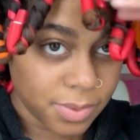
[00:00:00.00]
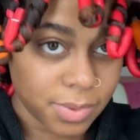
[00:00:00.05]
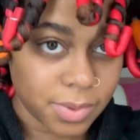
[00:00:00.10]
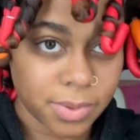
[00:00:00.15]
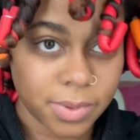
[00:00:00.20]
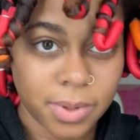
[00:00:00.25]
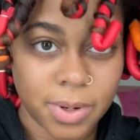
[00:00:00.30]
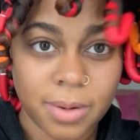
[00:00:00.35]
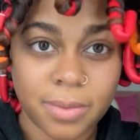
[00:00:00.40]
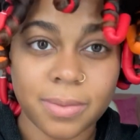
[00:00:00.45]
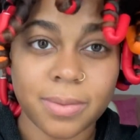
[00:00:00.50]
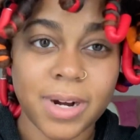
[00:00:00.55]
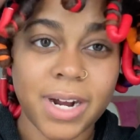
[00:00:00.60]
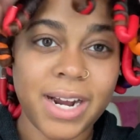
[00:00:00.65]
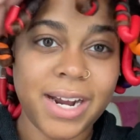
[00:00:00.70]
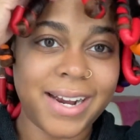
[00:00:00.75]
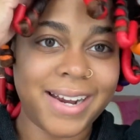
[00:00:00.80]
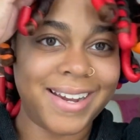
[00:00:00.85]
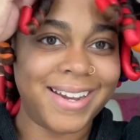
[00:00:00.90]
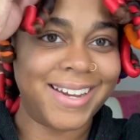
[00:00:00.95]
All
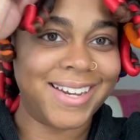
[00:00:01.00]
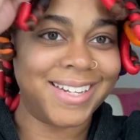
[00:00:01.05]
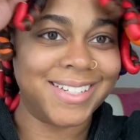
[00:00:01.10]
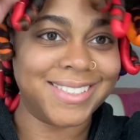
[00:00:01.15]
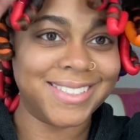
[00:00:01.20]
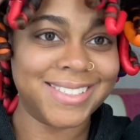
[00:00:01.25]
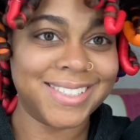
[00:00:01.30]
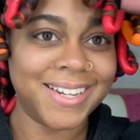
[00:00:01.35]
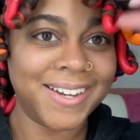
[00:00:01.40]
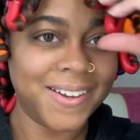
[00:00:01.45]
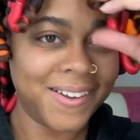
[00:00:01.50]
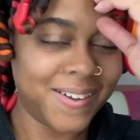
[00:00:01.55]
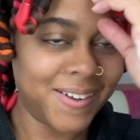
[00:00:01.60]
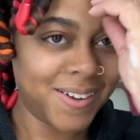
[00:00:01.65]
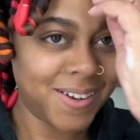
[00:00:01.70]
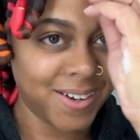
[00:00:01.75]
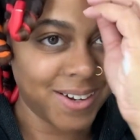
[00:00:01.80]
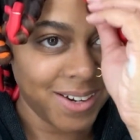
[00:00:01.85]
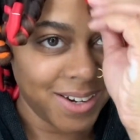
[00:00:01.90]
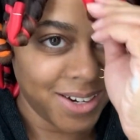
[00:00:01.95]
right.
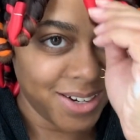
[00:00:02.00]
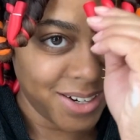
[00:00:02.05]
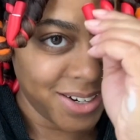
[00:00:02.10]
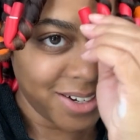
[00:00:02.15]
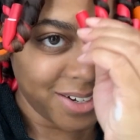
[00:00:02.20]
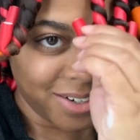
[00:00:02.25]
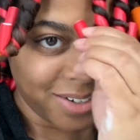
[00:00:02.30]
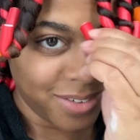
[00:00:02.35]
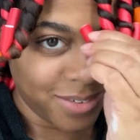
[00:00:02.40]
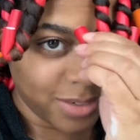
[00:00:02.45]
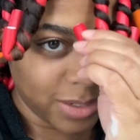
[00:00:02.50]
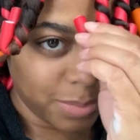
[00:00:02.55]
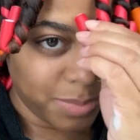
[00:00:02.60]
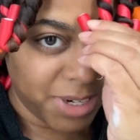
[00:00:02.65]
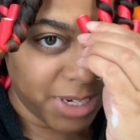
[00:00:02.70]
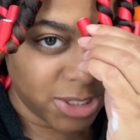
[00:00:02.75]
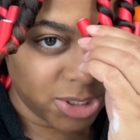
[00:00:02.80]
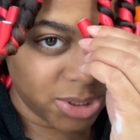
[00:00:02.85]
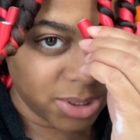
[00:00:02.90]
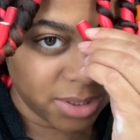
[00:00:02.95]
I'm gonna
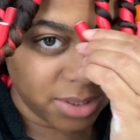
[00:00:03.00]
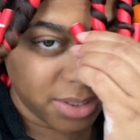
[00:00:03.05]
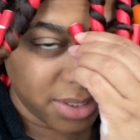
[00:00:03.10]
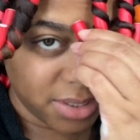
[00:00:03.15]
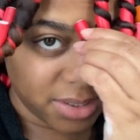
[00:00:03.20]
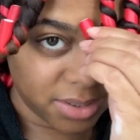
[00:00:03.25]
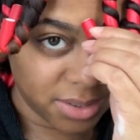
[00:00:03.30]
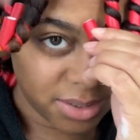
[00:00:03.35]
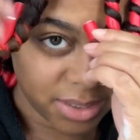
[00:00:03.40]
make sure this is